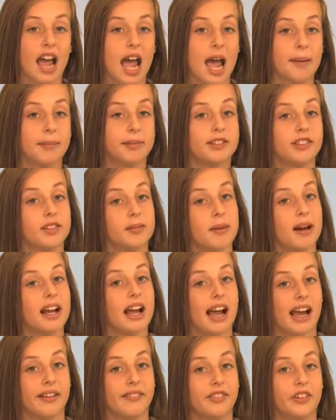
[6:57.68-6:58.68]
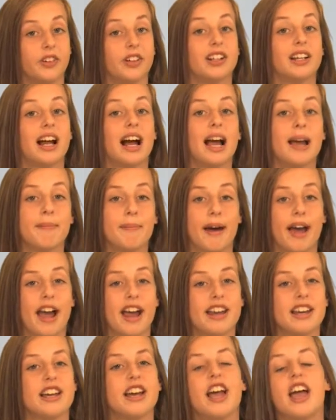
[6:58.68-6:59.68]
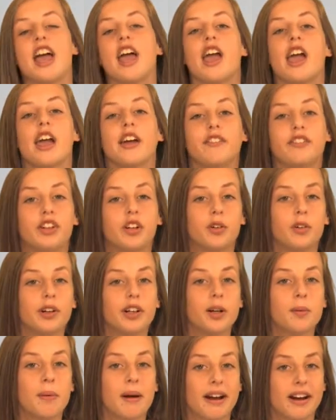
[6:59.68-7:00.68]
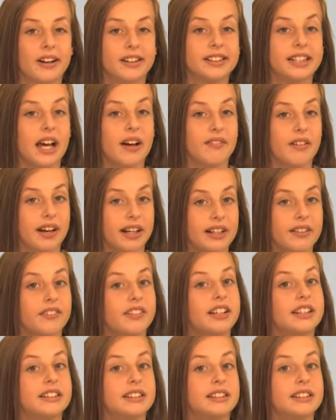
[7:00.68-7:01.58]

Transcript: apps for my iPhone and iPad. If you or your parents have any of these